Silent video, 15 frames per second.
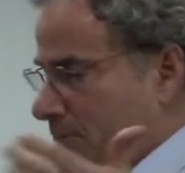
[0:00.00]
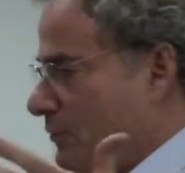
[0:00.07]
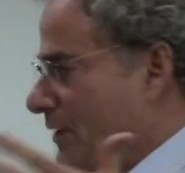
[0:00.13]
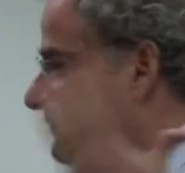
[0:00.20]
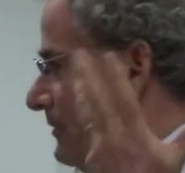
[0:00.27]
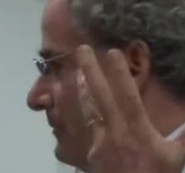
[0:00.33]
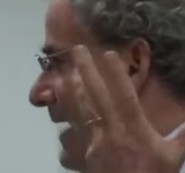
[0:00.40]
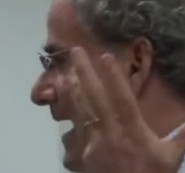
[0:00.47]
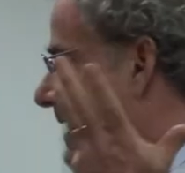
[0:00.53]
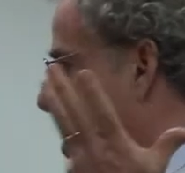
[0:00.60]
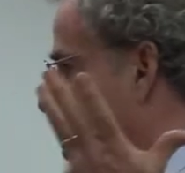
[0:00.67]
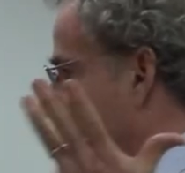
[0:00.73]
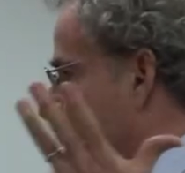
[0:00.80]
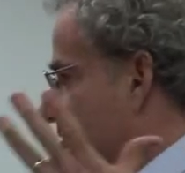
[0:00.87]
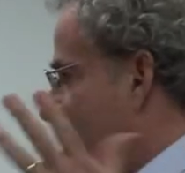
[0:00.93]
we have a
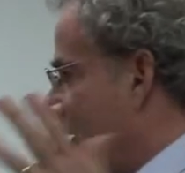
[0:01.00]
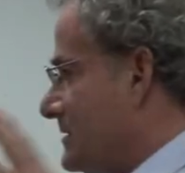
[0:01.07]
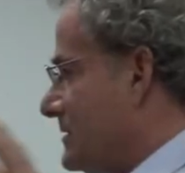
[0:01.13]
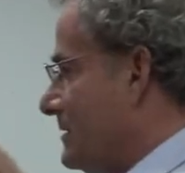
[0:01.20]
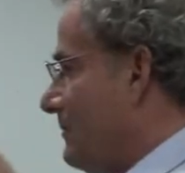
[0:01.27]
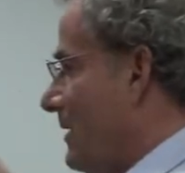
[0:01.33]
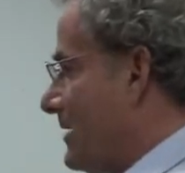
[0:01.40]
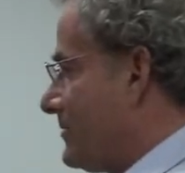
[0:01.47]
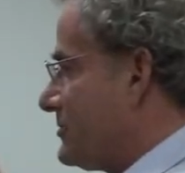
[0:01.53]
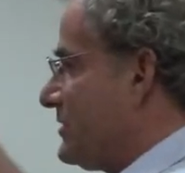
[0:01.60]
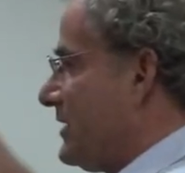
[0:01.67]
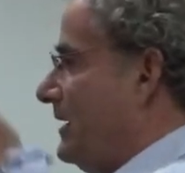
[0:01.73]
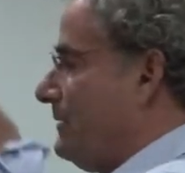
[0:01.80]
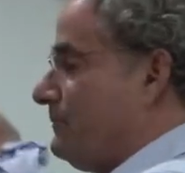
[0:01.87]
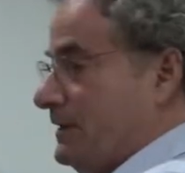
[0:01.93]
map at Wisconsin
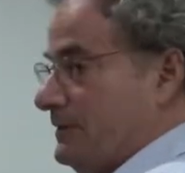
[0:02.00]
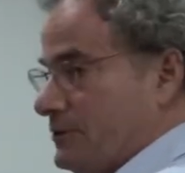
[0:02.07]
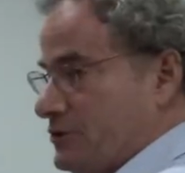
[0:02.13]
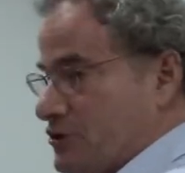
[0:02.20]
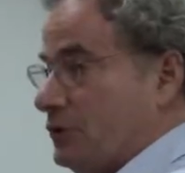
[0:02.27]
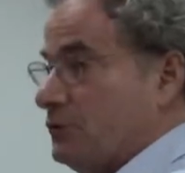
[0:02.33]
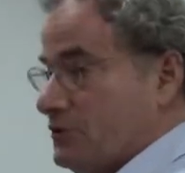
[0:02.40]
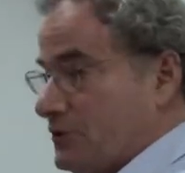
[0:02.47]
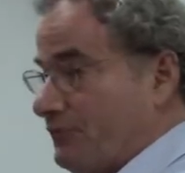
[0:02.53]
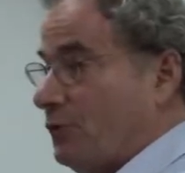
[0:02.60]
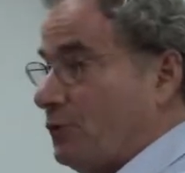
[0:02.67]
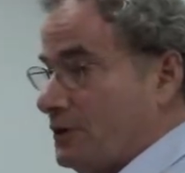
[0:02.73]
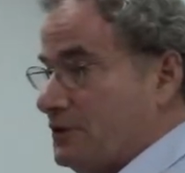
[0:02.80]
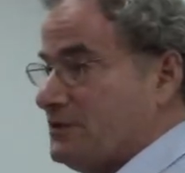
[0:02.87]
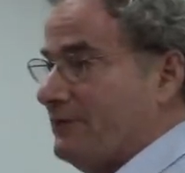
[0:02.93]
Democracy Campaign that shows the
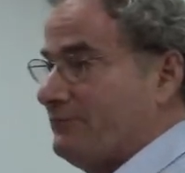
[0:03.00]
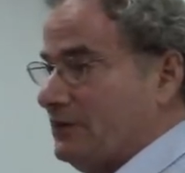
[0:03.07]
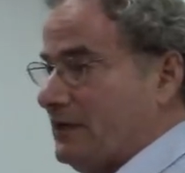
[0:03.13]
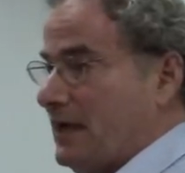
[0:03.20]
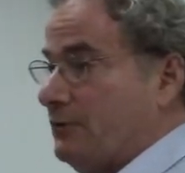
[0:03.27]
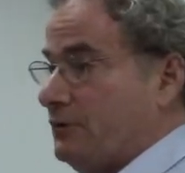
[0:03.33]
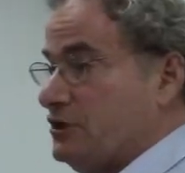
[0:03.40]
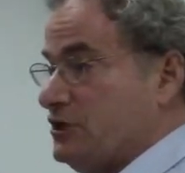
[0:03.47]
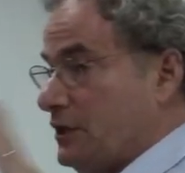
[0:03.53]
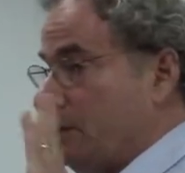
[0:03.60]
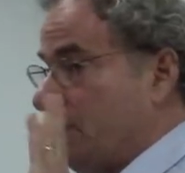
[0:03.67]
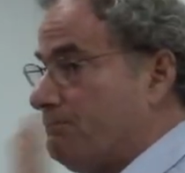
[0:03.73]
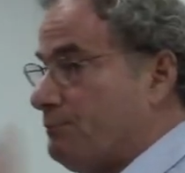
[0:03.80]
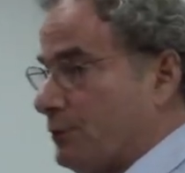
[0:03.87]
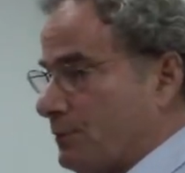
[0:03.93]
47 counties
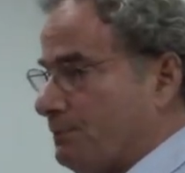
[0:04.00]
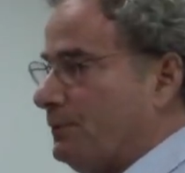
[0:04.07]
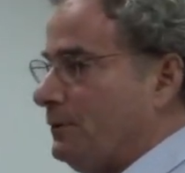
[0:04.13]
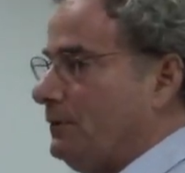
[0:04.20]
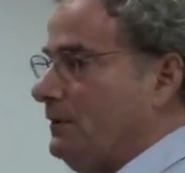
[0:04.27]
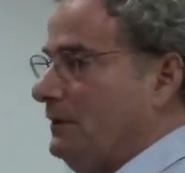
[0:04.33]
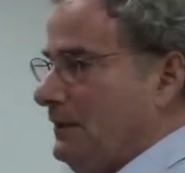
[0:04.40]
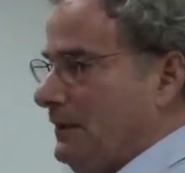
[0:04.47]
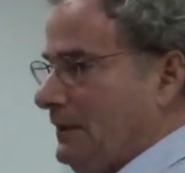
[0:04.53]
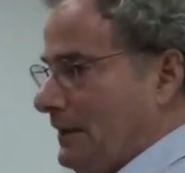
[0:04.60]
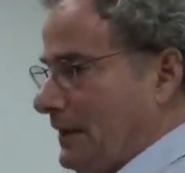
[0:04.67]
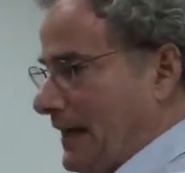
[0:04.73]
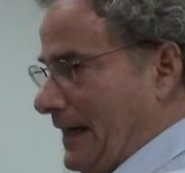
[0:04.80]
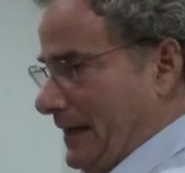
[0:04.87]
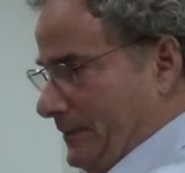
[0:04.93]
in purple
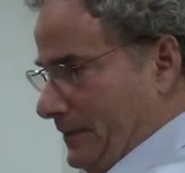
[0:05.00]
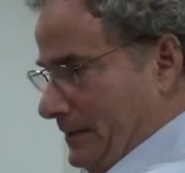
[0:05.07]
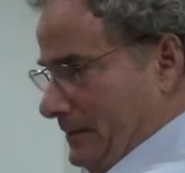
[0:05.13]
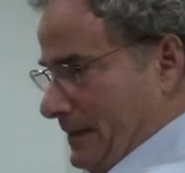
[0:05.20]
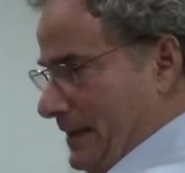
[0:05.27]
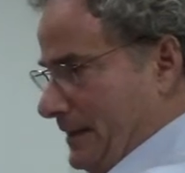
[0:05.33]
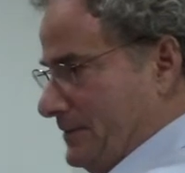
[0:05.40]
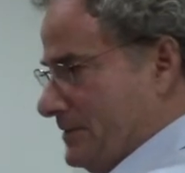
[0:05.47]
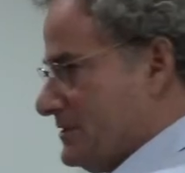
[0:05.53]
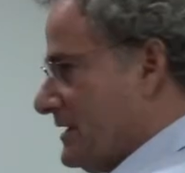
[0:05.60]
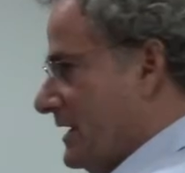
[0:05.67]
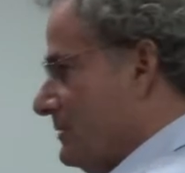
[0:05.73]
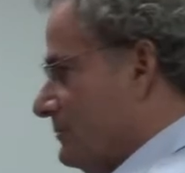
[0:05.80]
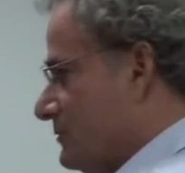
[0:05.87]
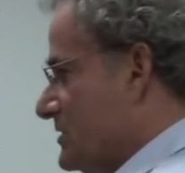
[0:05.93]
on the
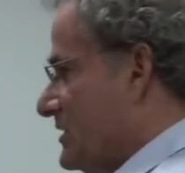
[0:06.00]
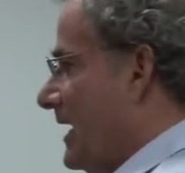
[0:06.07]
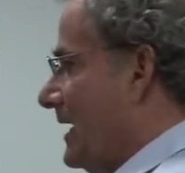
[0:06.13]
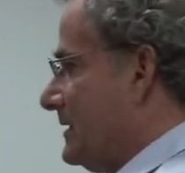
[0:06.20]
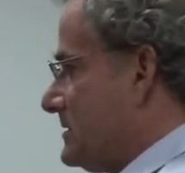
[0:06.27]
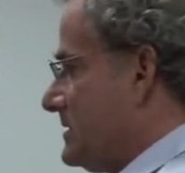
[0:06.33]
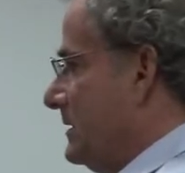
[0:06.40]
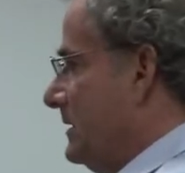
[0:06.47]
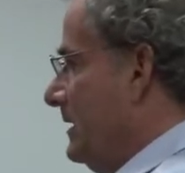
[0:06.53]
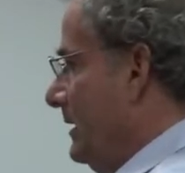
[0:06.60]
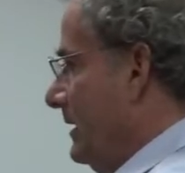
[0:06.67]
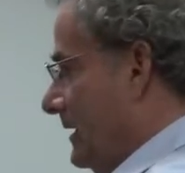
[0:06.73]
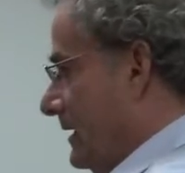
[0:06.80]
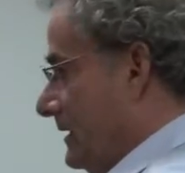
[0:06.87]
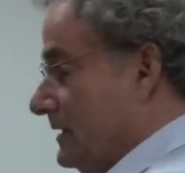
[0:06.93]
state of Wisconsin,
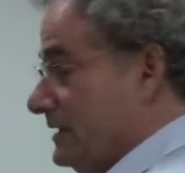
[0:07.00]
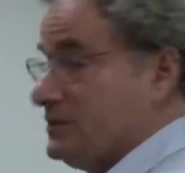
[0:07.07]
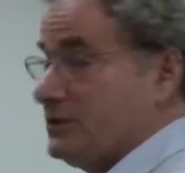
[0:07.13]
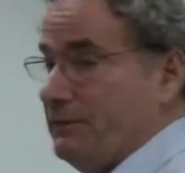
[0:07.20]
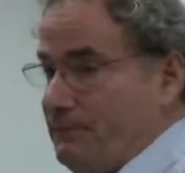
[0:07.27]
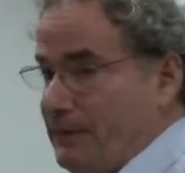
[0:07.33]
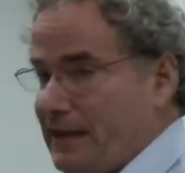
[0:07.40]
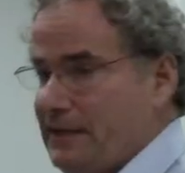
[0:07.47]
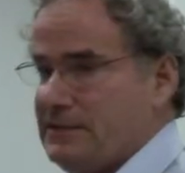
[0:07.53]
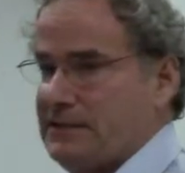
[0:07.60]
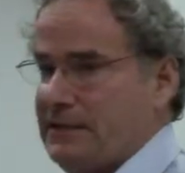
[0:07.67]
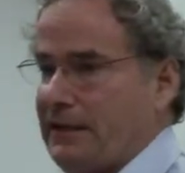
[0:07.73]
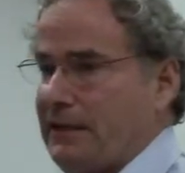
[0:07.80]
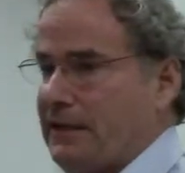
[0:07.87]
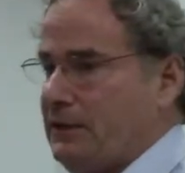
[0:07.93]
and it's
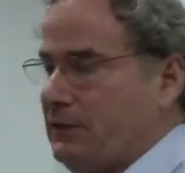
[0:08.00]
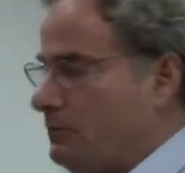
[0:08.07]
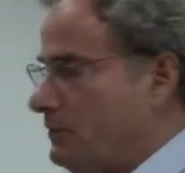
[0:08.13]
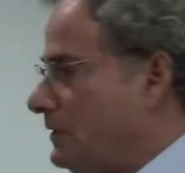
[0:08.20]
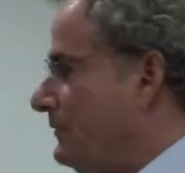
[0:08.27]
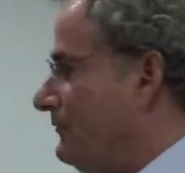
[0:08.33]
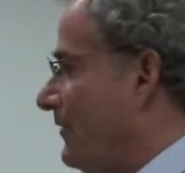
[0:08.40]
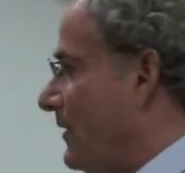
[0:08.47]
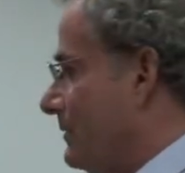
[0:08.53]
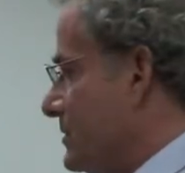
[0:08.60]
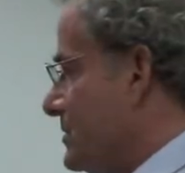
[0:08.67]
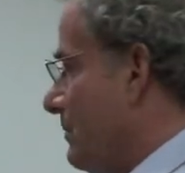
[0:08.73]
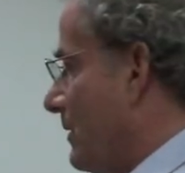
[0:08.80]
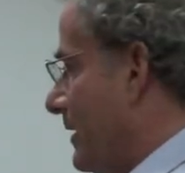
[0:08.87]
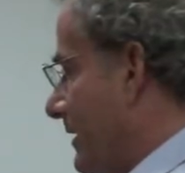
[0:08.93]
amazing. And at
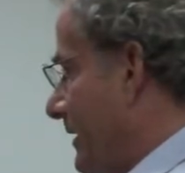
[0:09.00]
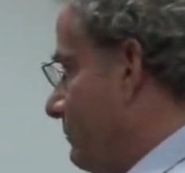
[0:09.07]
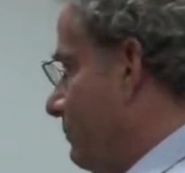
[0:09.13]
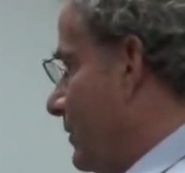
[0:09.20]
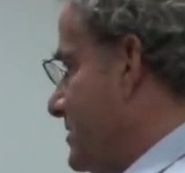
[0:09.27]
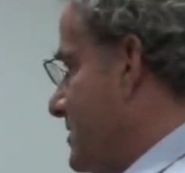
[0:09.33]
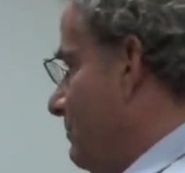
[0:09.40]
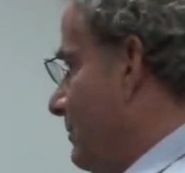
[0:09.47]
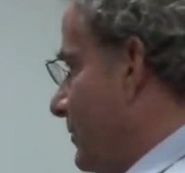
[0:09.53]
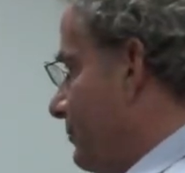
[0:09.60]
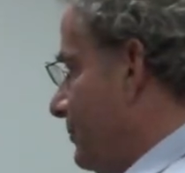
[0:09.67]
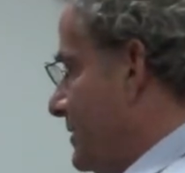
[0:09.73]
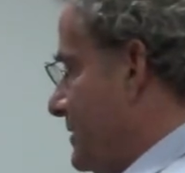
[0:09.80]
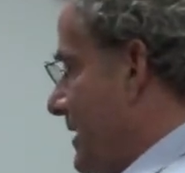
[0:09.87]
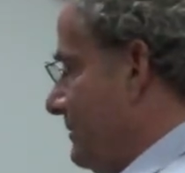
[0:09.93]
Farmers Market once a month
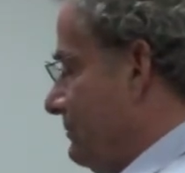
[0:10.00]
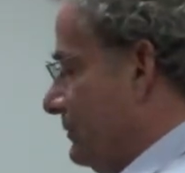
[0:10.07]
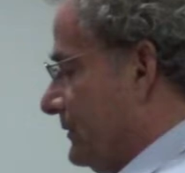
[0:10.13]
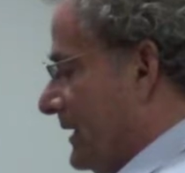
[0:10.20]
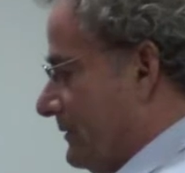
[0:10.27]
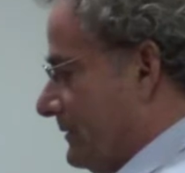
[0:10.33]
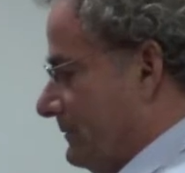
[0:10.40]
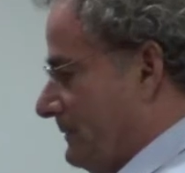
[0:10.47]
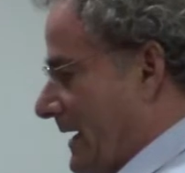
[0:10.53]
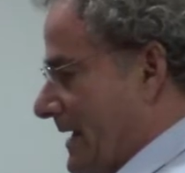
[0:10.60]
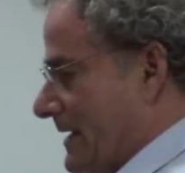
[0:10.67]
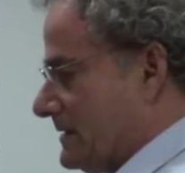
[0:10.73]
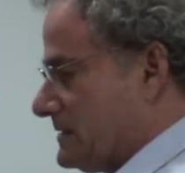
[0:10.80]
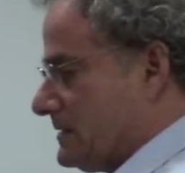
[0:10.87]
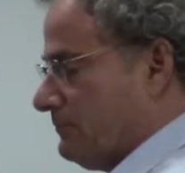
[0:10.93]
we table down in
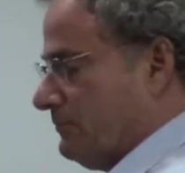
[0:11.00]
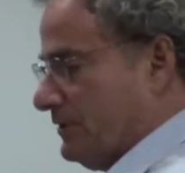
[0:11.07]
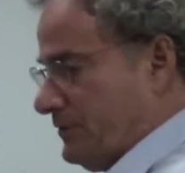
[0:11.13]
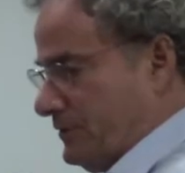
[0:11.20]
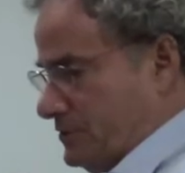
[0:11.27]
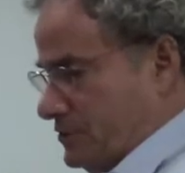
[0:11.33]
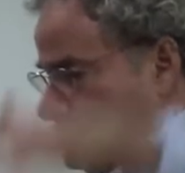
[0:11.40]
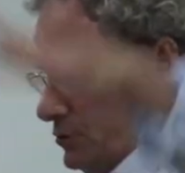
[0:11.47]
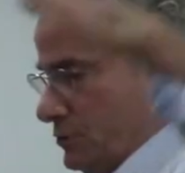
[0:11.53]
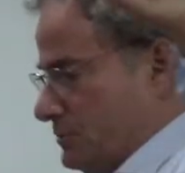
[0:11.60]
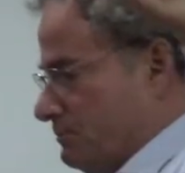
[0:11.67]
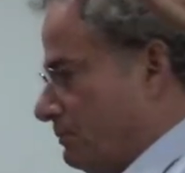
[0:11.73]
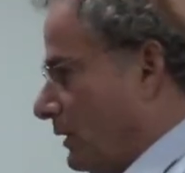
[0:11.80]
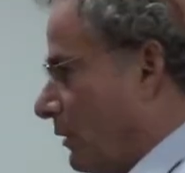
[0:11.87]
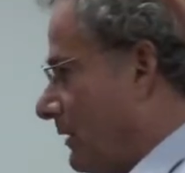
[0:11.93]
Madison with this
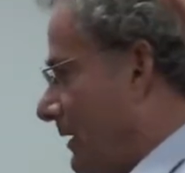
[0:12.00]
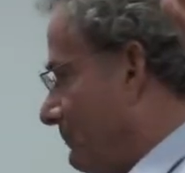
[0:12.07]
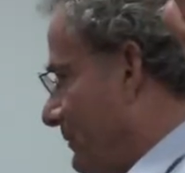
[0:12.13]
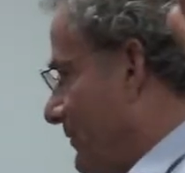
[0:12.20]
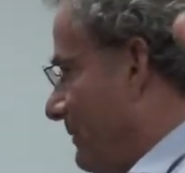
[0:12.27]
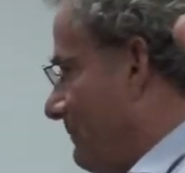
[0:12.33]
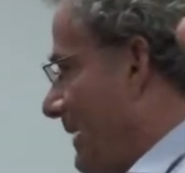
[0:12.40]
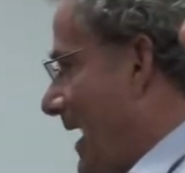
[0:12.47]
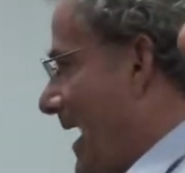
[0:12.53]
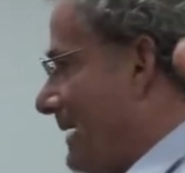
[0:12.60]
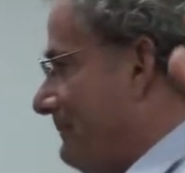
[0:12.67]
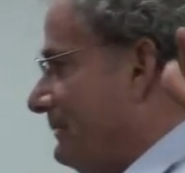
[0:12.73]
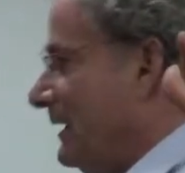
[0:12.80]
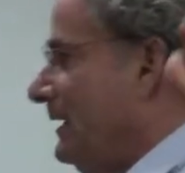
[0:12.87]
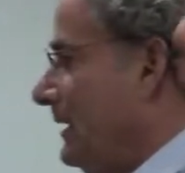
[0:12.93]
huge blow up of the
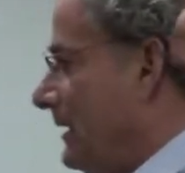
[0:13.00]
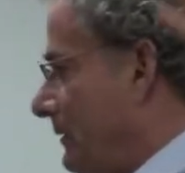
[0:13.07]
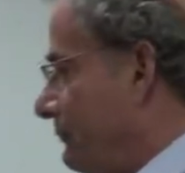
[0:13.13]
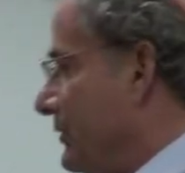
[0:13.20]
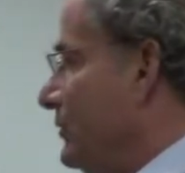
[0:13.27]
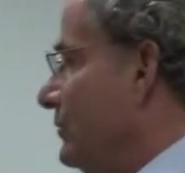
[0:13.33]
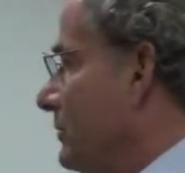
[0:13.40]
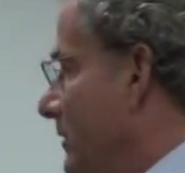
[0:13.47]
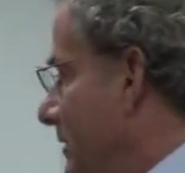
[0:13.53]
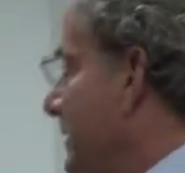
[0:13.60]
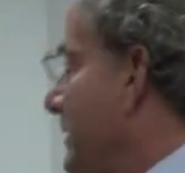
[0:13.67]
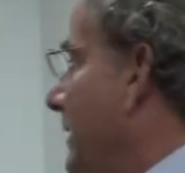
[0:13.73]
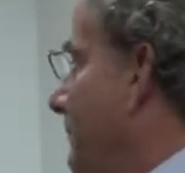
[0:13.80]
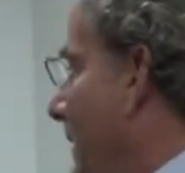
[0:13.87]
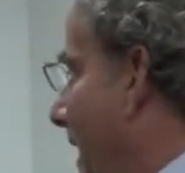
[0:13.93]
map. And when you look
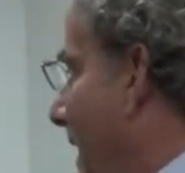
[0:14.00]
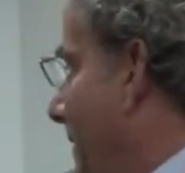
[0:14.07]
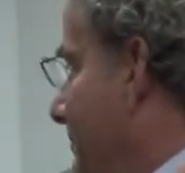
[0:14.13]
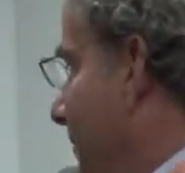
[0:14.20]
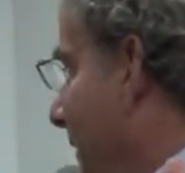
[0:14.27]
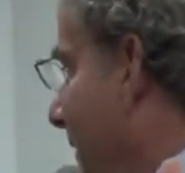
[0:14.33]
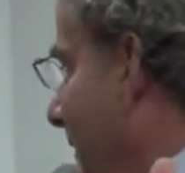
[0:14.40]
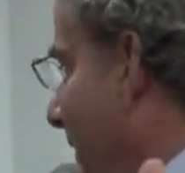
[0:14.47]
at the map,